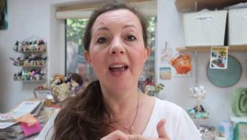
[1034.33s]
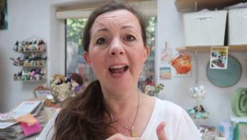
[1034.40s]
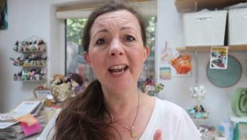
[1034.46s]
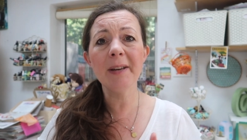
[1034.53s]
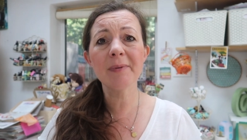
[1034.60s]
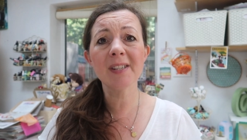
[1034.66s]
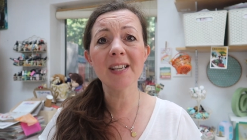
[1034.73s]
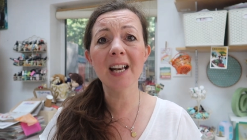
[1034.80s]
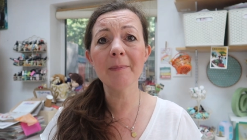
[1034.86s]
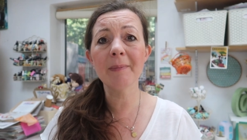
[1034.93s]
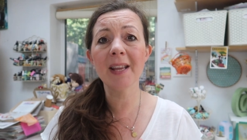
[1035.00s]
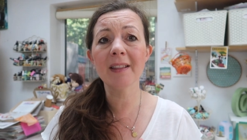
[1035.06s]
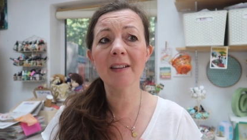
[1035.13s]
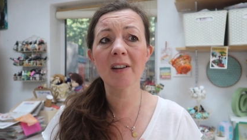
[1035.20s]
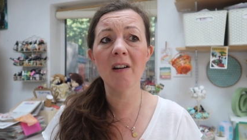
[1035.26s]
Aid was telling
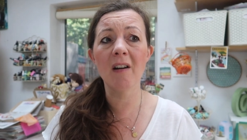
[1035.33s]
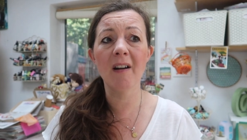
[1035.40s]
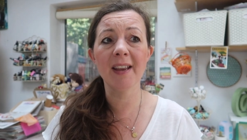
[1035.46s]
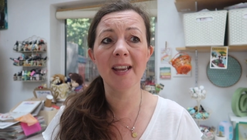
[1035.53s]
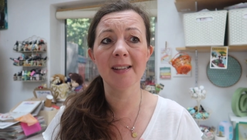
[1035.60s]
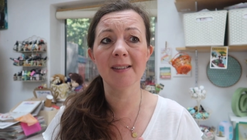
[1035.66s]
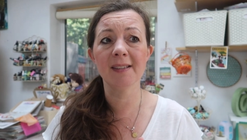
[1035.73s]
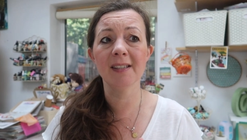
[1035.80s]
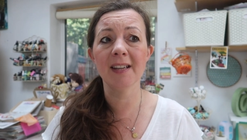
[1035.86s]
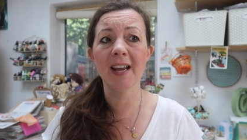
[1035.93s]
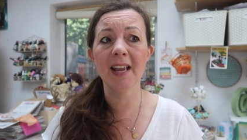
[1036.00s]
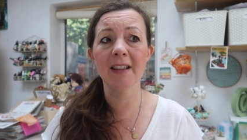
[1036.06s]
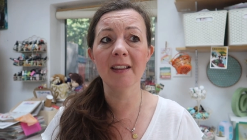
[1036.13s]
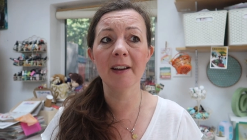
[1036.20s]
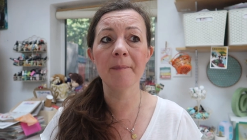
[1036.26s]
me in the car
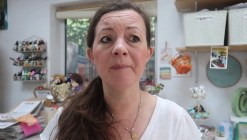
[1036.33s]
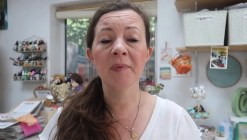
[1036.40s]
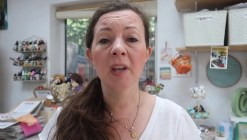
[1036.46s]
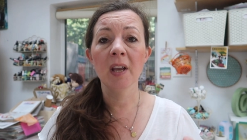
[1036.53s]
yesterday that